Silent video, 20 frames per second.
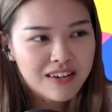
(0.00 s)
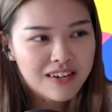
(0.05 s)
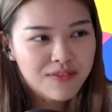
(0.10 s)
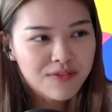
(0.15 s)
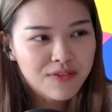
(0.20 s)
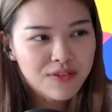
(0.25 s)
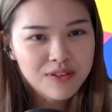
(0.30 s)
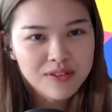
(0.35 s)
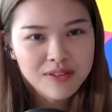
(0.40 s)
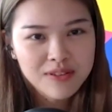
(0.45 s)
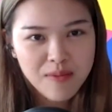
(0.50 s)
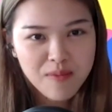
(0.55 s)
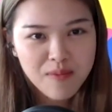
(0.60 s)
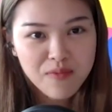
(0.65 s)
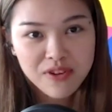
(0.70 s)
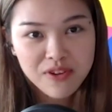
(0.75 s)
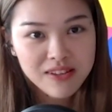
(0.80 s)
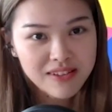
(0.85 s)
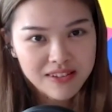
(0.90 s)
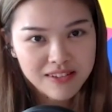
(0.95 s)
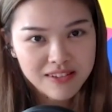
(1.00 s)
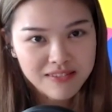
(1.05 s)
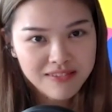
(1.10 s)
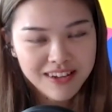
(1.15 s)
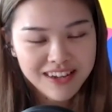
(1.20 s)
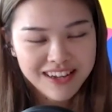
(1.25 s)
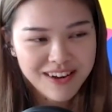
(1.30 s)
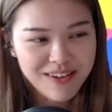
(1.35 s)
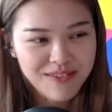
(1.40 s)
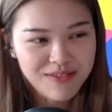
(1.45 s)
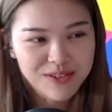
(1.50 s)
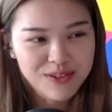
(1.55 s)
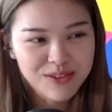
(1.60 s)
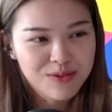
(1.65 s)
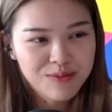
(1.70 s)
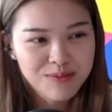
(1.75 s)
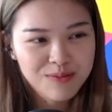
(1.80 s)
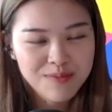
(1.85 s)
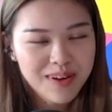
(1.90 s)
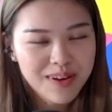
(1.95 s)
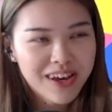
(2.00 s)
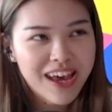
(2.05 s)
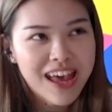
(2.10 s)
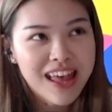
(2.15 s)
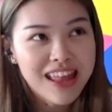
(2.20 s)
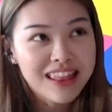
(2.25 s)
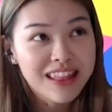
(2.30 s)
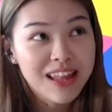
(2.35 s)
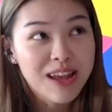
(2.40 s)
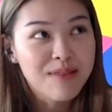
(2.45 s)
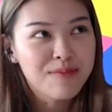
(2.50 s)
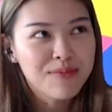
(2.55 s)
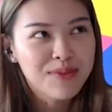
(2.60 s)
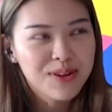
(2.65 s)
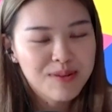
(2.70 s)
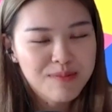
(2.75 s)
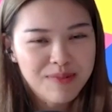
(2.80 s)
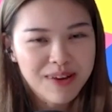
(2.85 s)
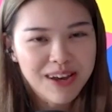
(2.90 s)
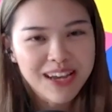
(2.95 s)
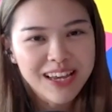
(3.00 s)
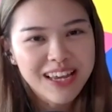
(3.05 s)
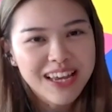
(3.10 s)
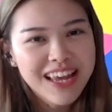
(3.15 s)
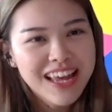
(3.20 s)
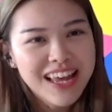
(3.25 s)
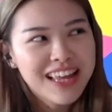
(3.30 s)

For some reason, I was super enamored by